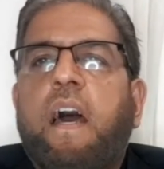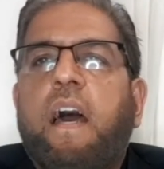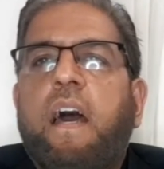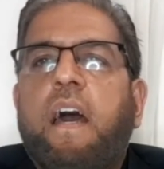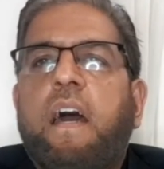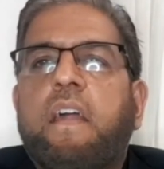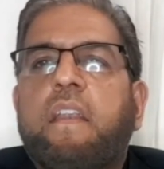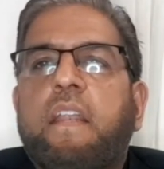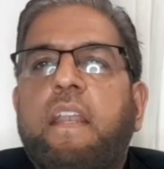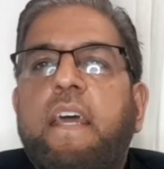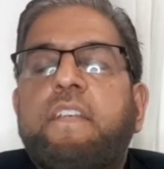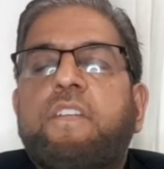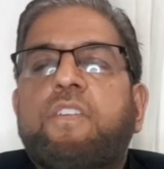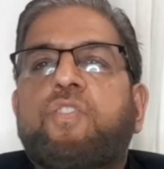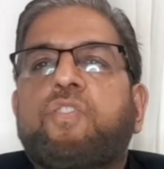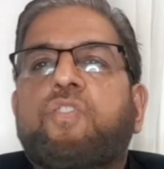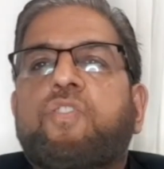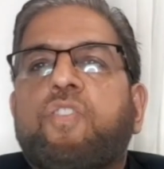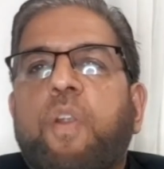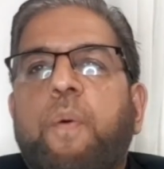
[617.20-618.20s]
related to
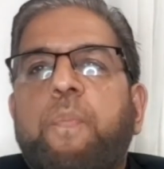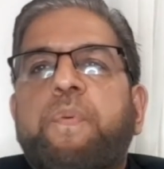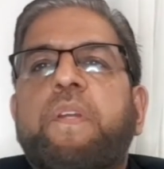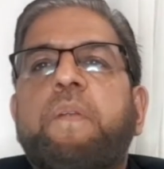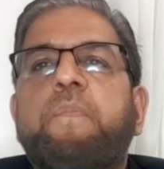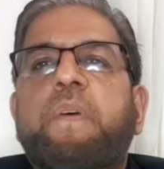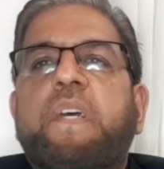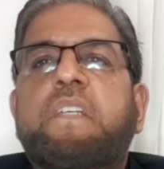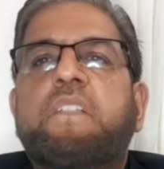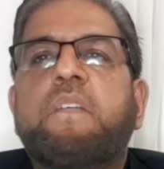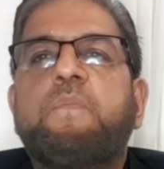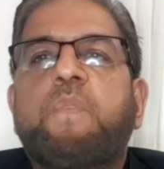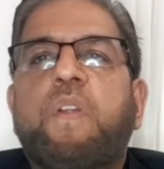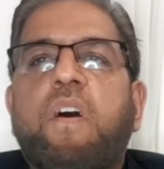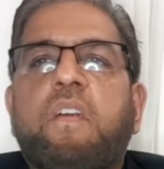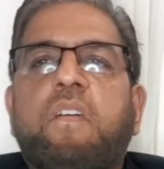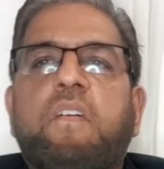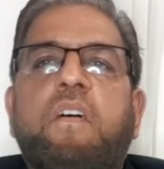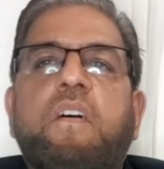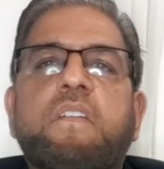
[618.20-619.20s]
corruption because Imran
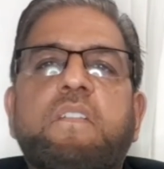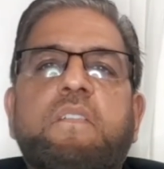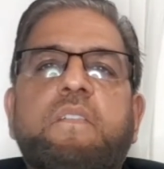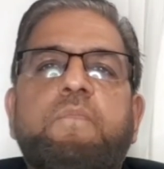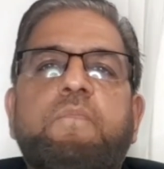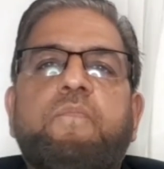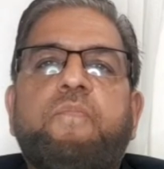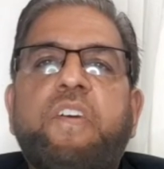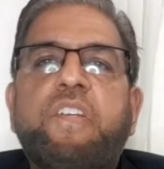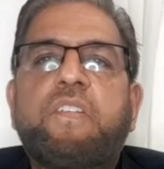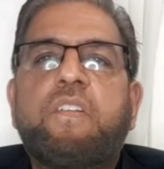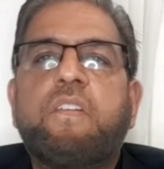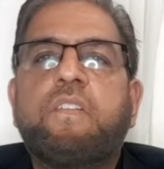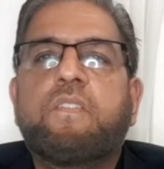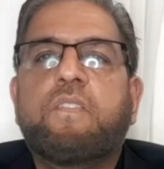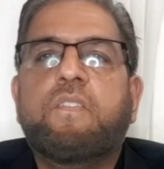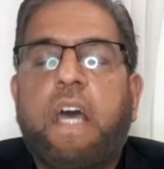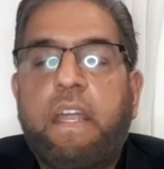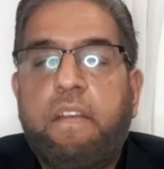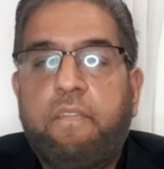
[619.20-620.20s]
Khan's business
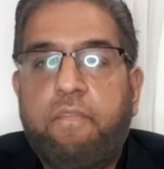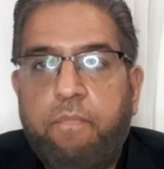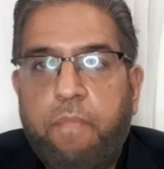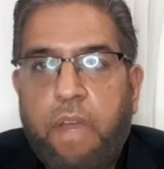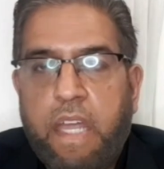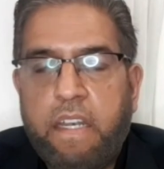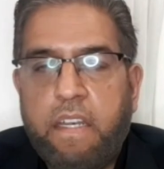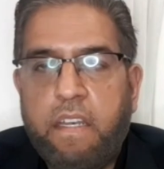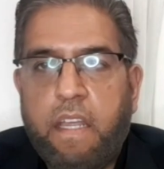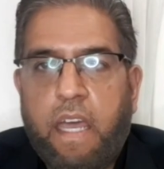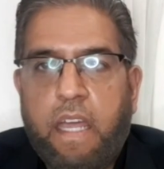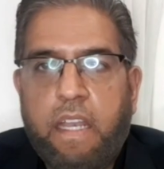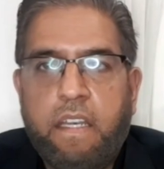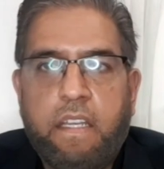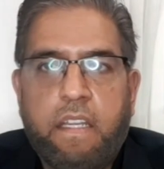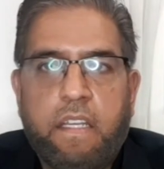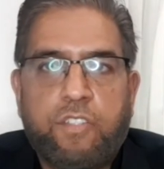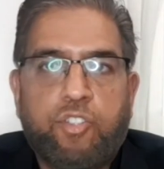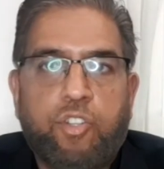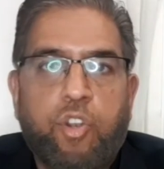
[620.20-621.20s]
and, and, and
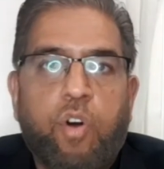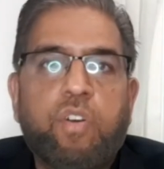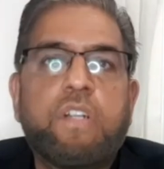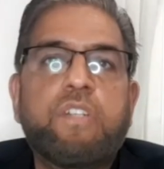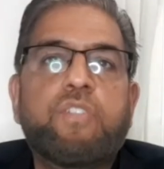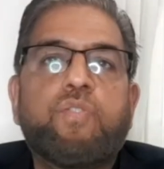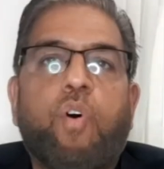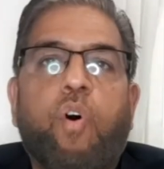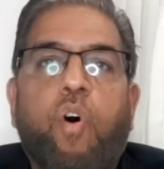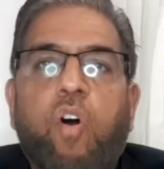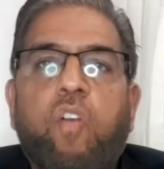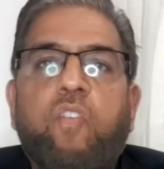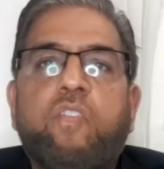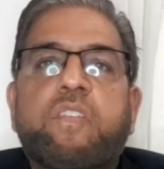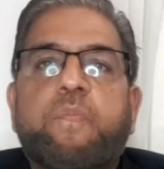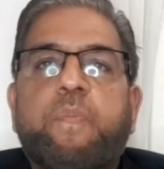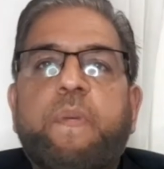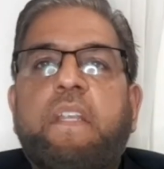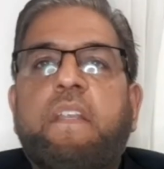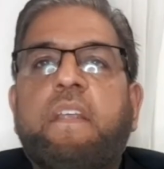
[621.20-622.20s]
slogan has always
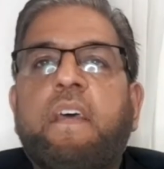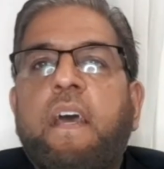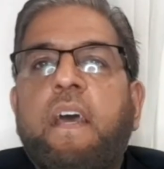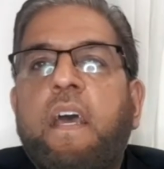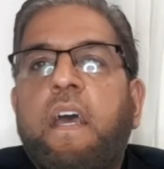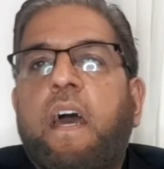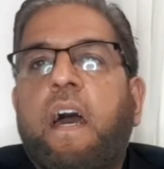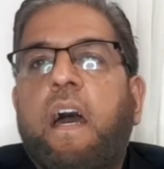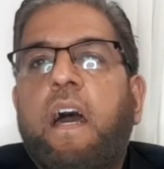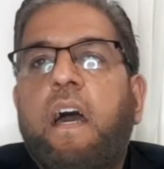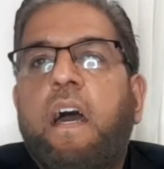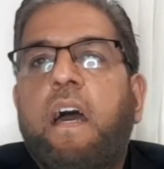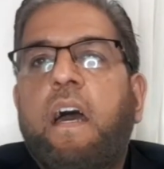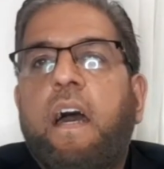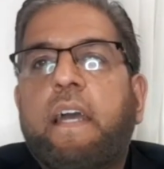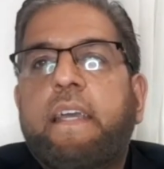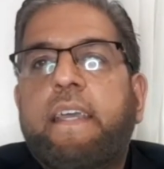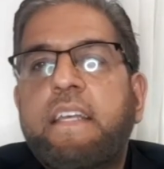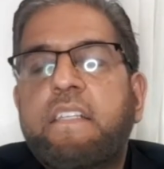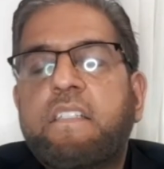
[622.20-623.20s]
been uh,
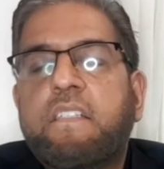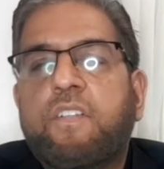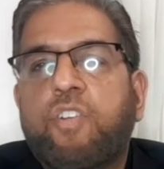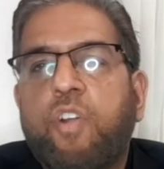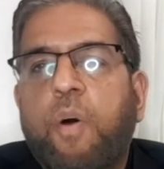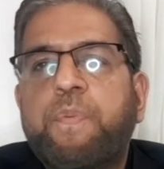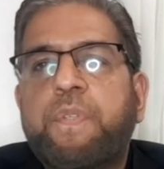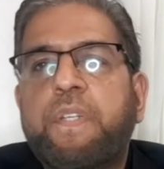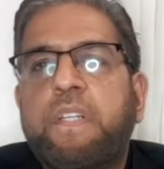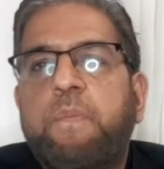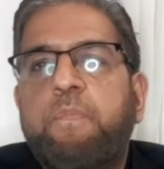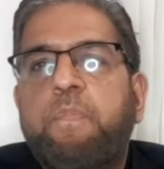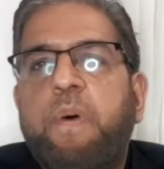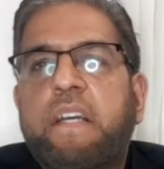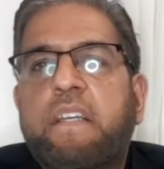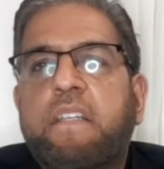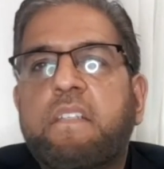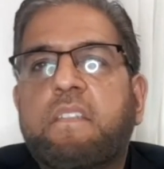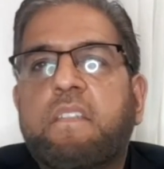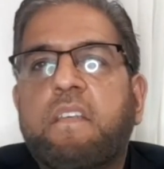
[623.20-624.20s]
against corruption in
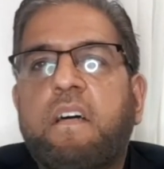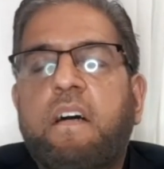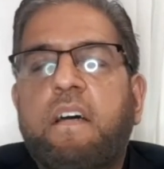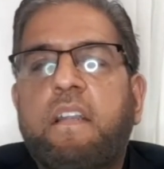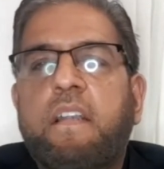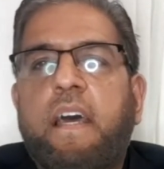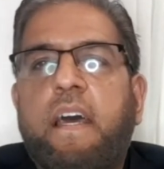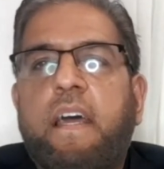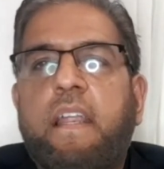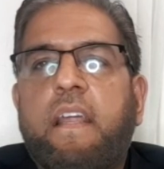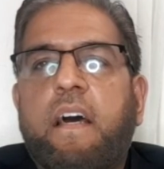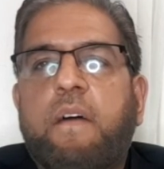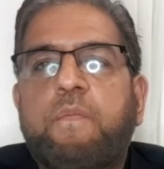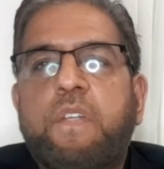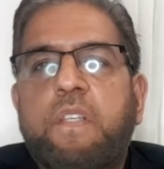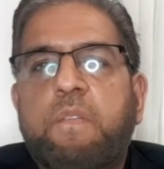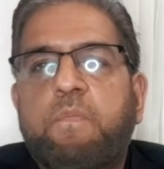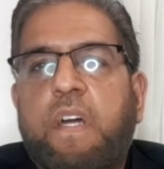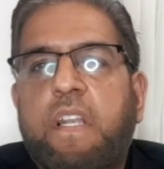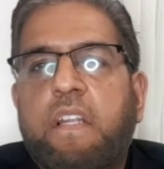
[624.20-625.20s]
Pakistan. And Amjad
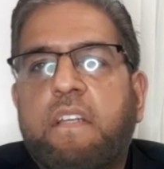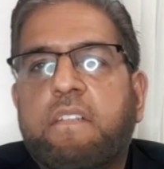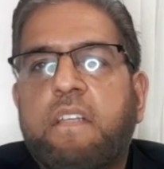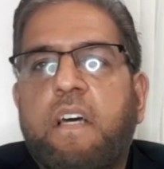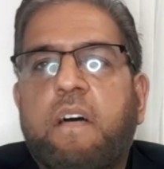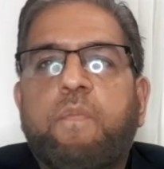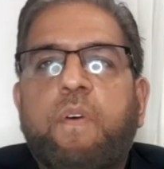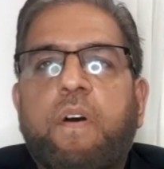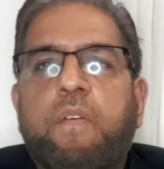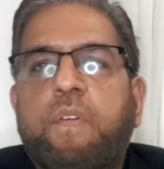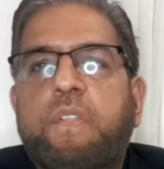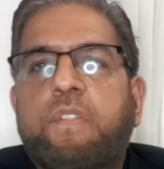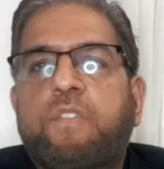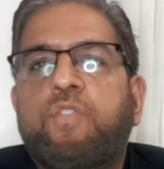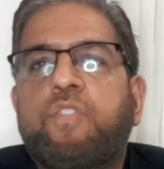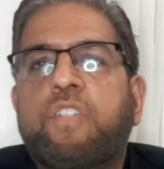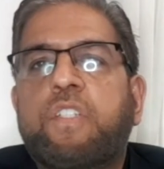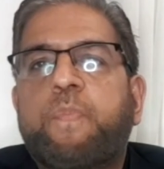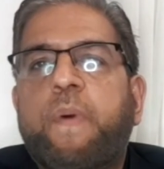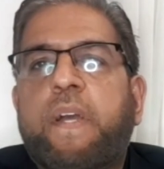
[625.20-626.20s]
Malik Saab, with due
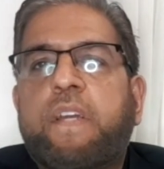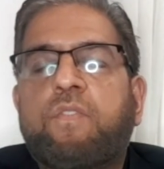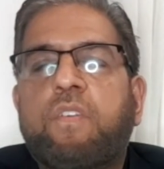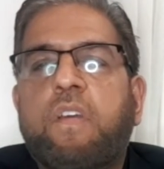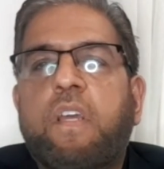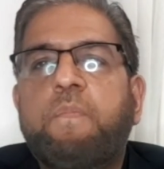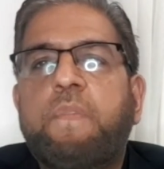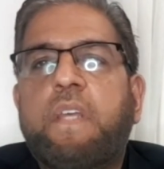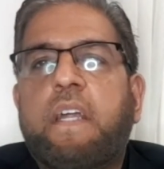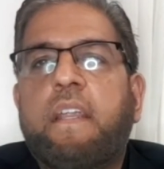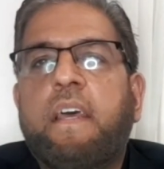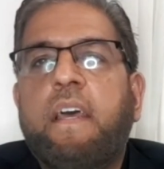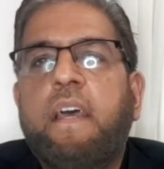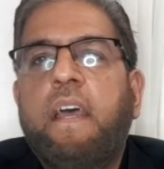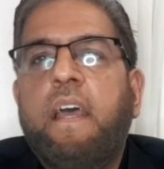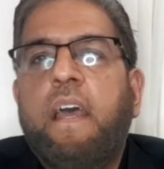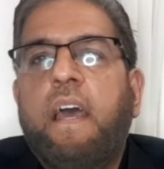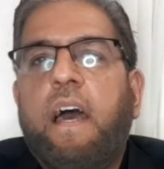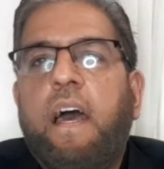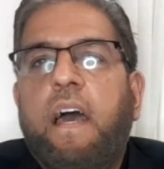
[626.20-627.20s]
respect to him, that
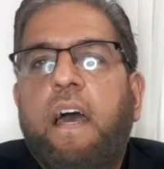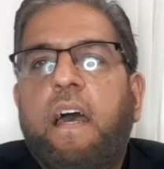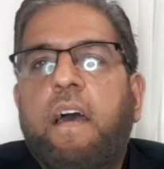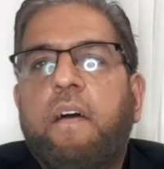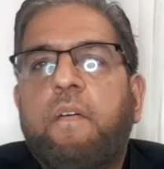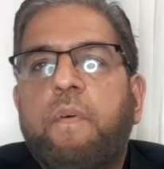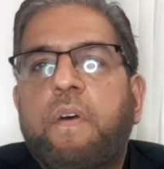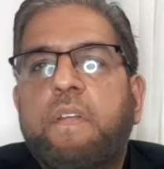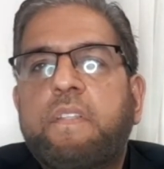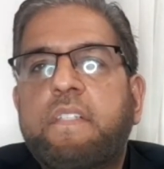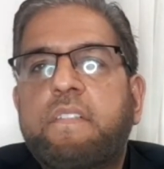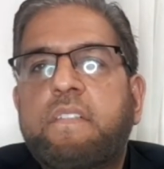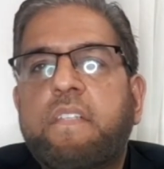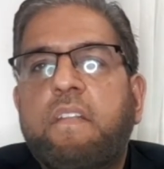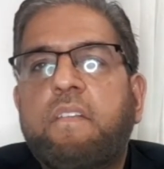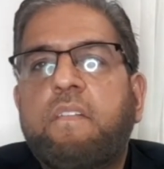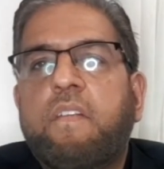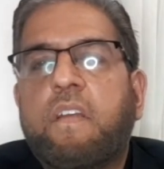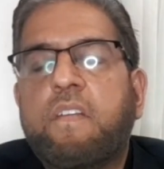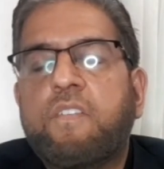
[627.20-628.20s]
uh, they're saying
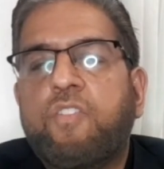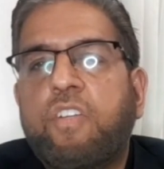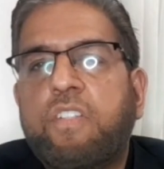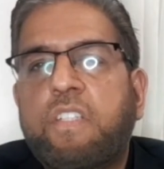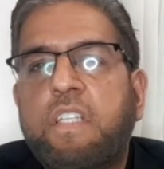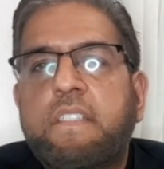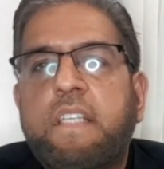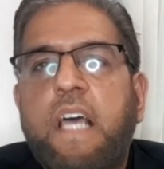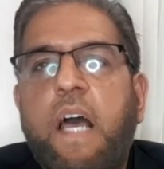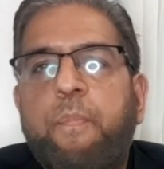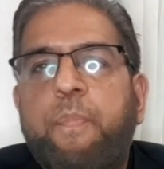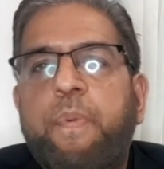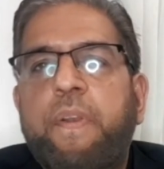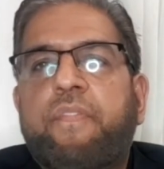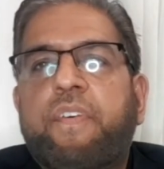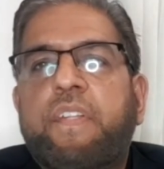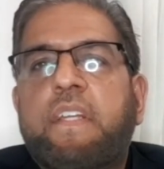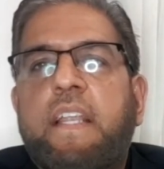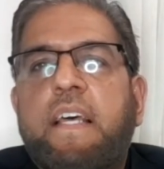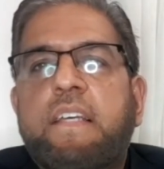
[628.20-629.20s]
nothing's happened for the
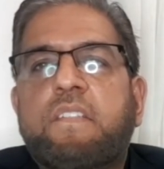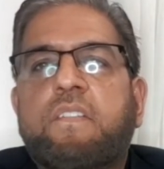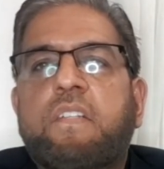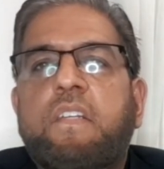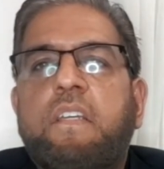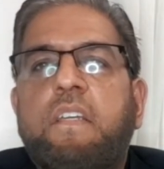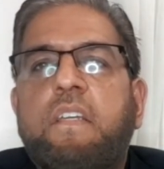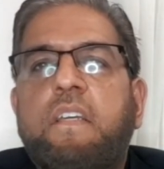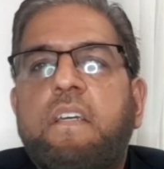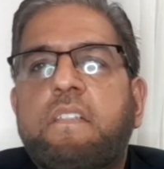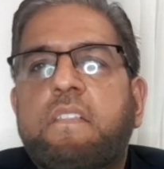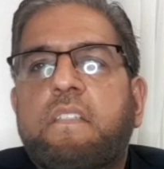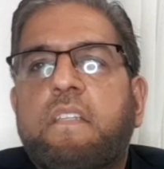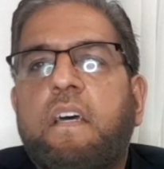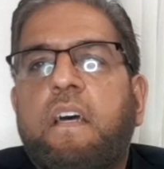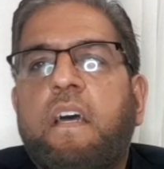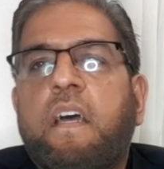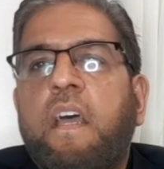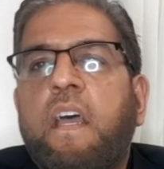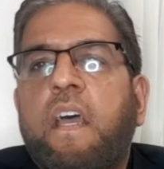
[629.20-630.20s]
last three years. Uh,
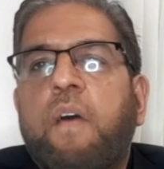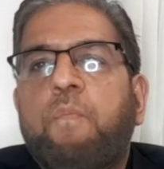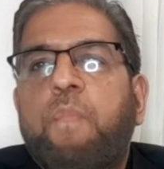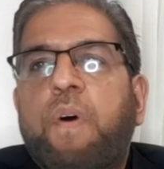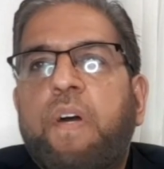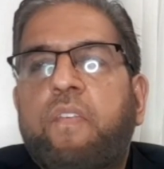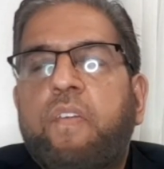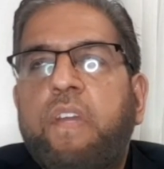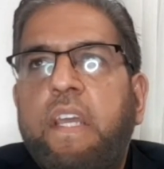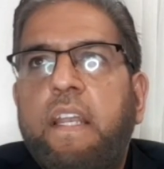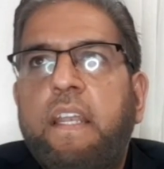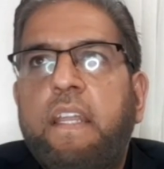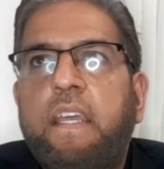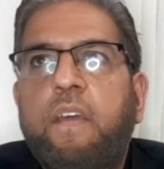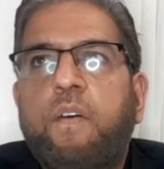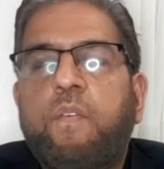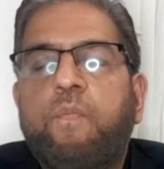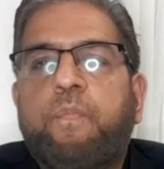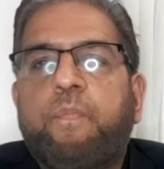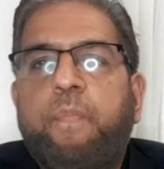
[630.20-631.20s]
but really,
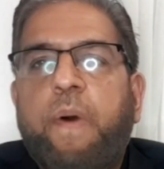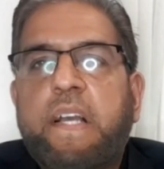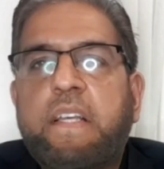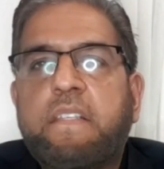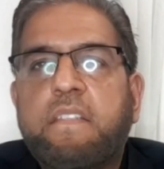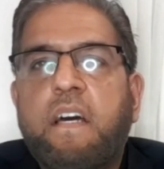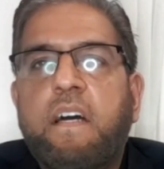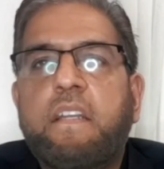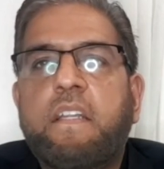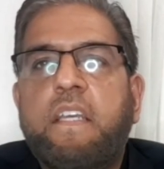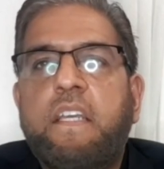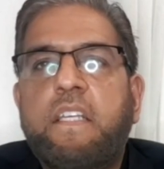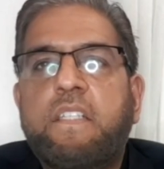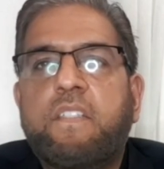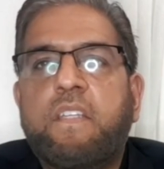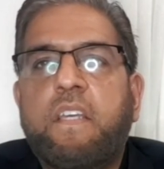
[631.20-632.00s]
Pakistan is